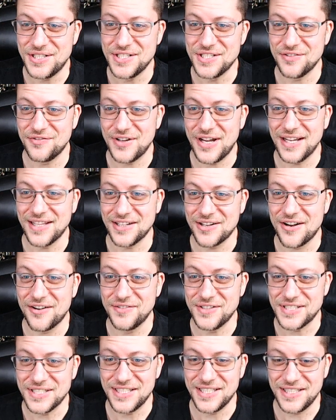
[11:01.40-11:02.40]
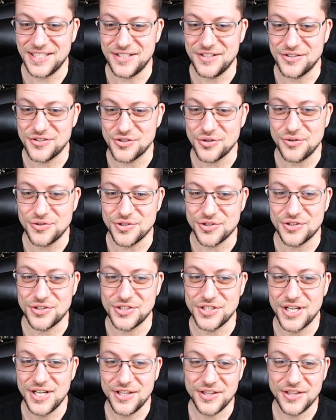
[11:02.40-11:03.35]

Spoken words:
the fact that obviously the soldiers,